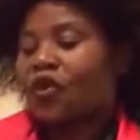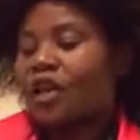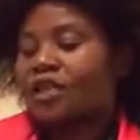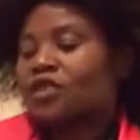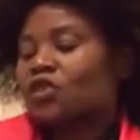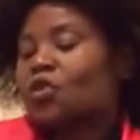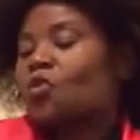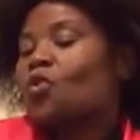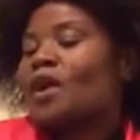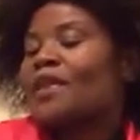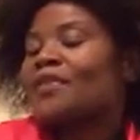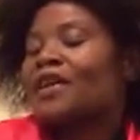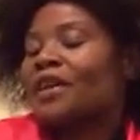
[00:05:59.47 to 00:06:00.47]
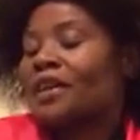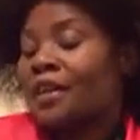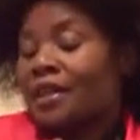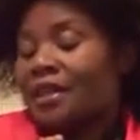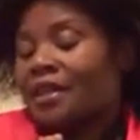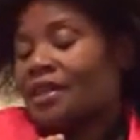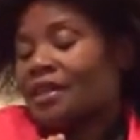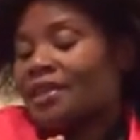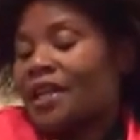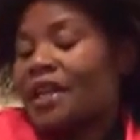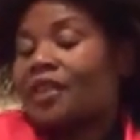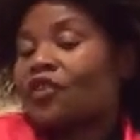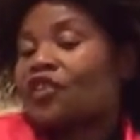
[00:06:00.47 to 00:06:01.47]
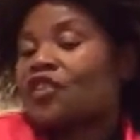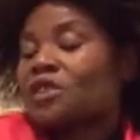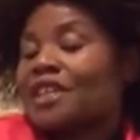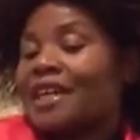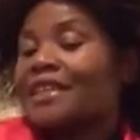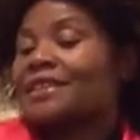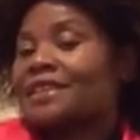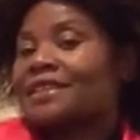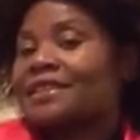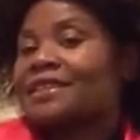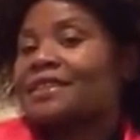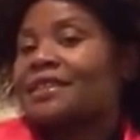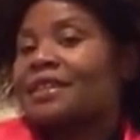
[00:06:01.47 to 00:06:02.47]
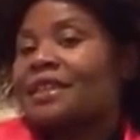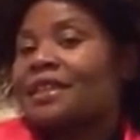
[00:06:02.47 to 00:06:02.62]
as to where the head of state is.